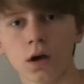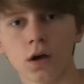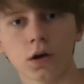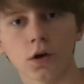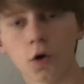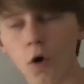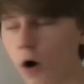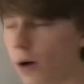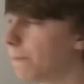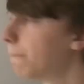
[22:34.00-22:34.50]

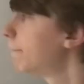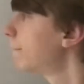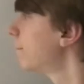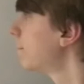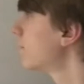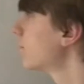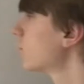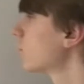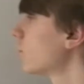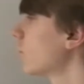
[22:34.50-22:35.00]
Cool.
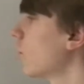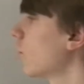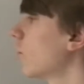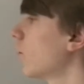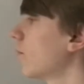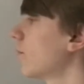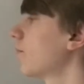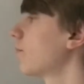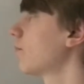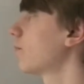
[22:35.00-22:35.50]

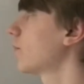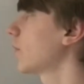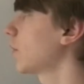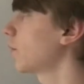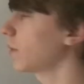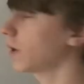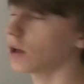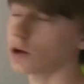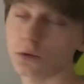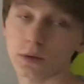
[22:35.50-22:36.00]
So, and
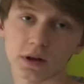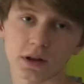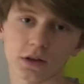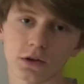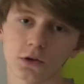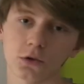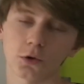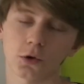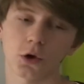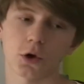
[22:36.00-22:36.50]
we can quickly
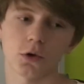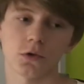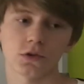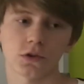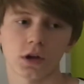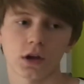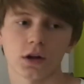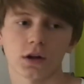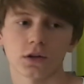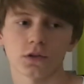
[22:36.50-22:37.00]
do
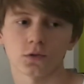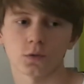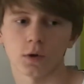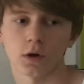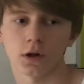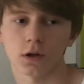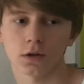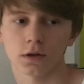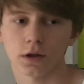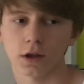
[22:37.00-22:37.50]
cosine as
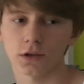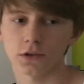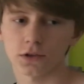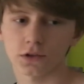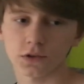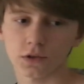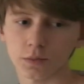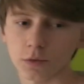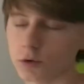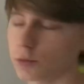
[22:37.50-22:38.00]
well as a
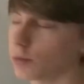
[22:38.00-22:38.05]
similar